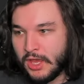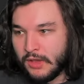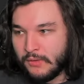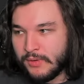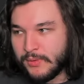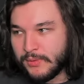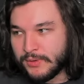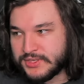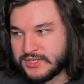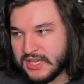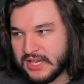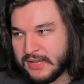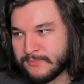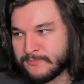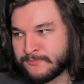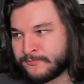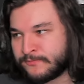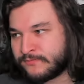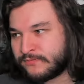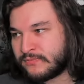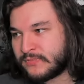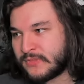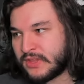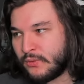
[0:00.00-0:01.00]
we will see.
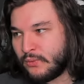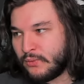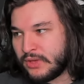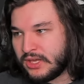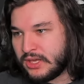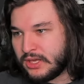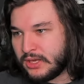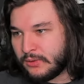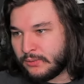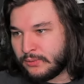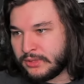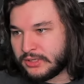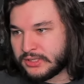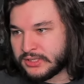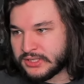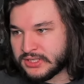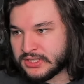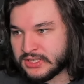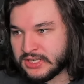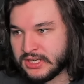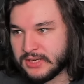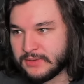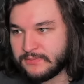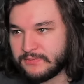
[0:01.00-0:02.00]
We will
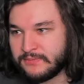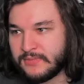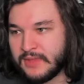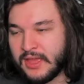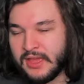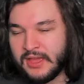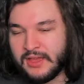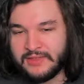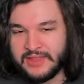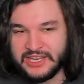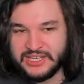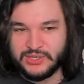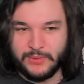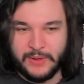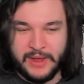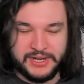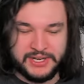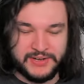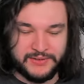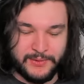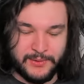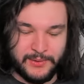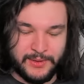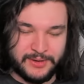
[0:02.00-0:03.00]
see. Thanks for
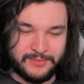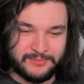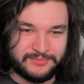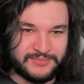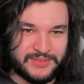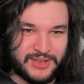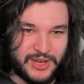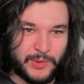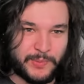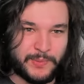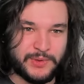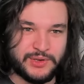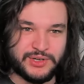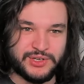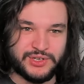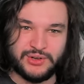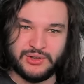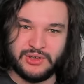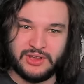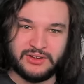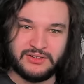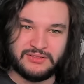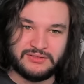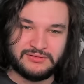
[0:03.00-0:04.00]
watching, everyone. I hope you
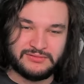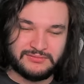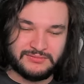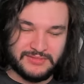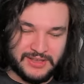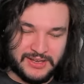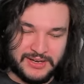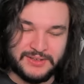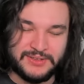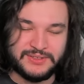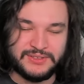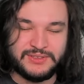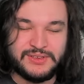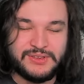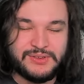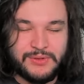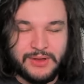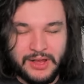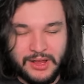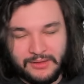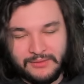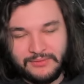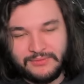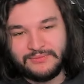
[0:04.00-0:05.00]
enjoyed, and I'll see
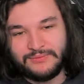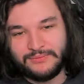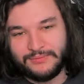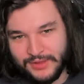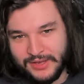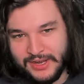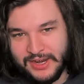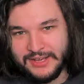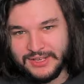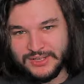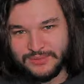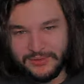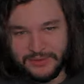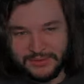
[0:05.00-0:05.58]
you all for the next